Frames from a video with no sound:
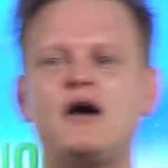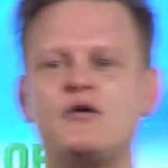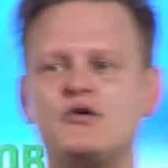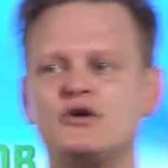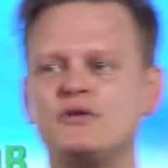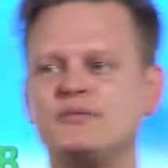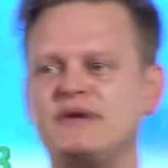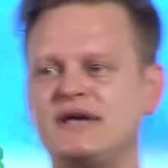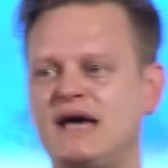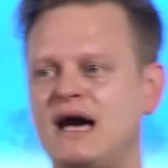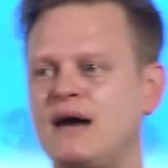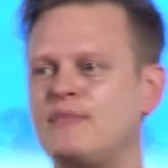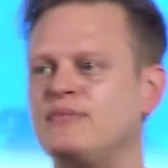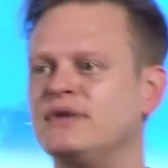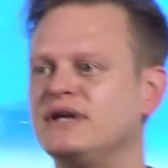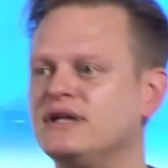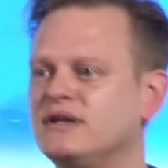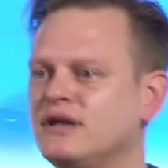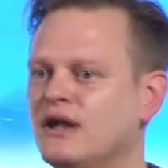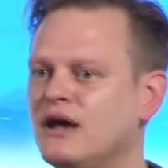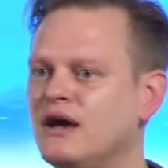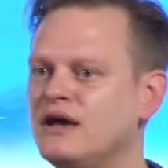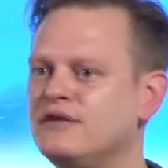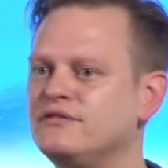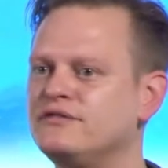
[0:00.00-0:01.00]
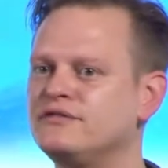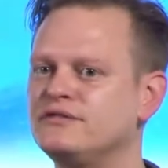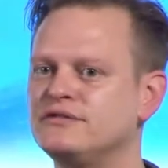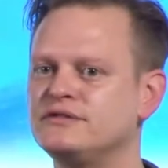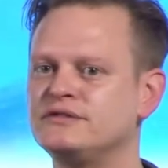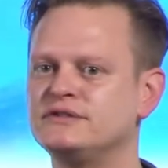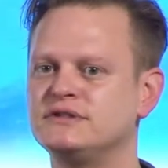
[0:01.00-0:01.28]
I want to be happy in life.